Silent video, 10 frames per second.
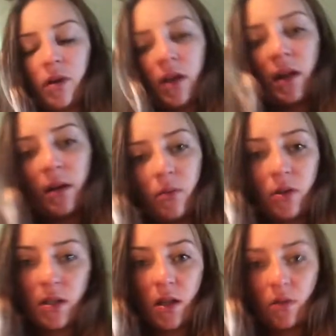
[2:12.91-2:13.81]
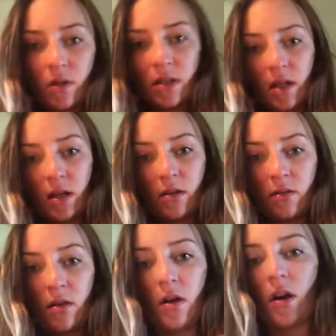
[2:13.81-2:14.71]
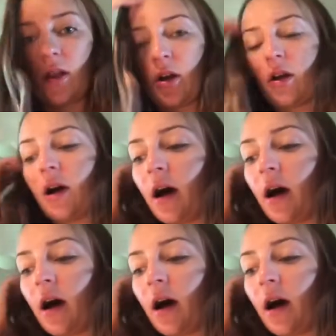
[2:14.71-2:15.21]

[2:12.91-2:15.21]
camera is not staying there.